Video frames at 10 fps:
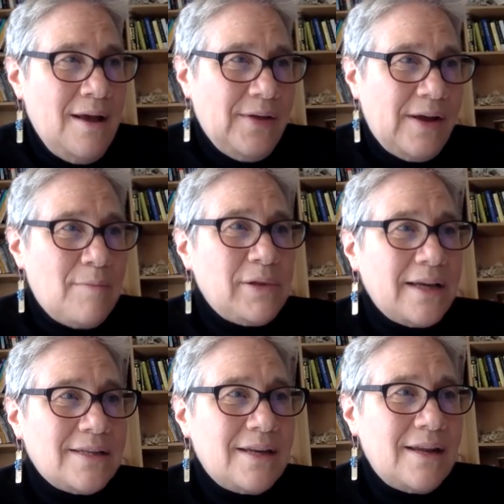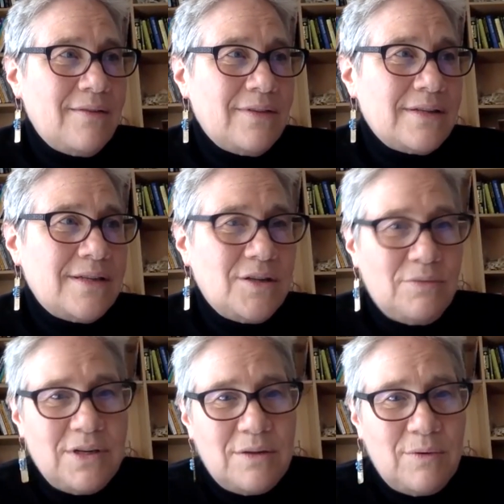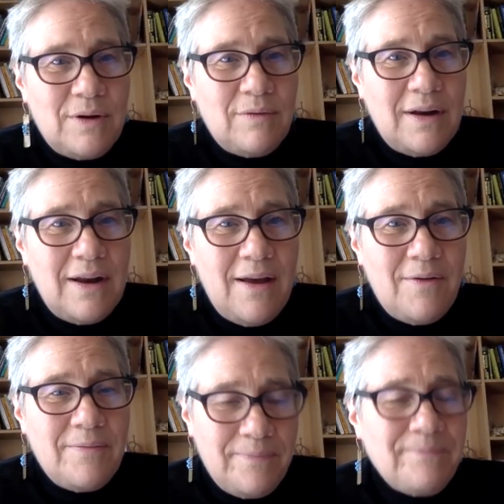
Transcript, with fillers: the complexity of the situation that we're in right now.